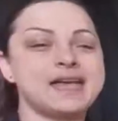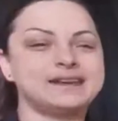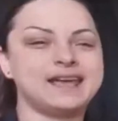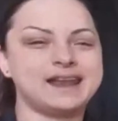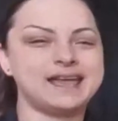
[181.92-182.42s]

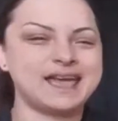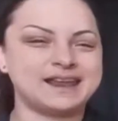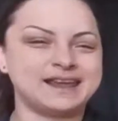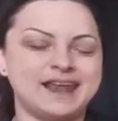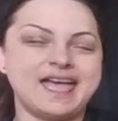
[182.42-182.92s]
da da
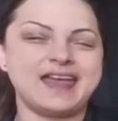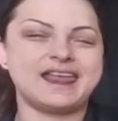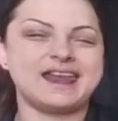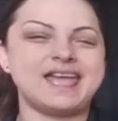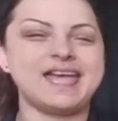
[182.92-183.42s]
da
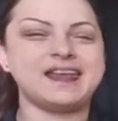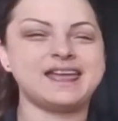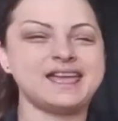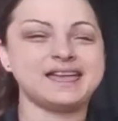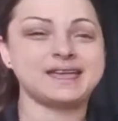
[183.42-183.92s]
da da
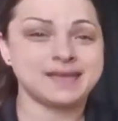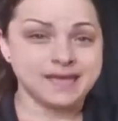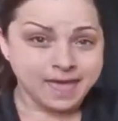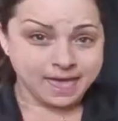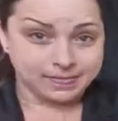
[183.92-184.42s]
da.
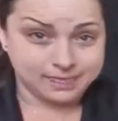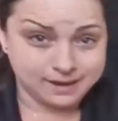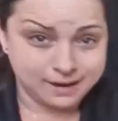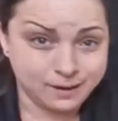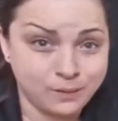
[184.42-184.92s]

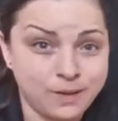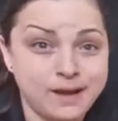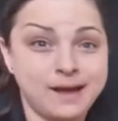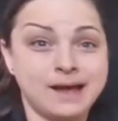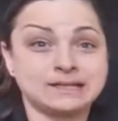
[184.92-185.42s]
There
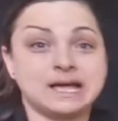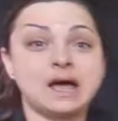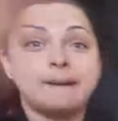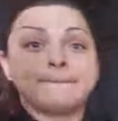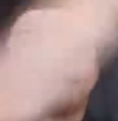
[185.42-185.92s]
was a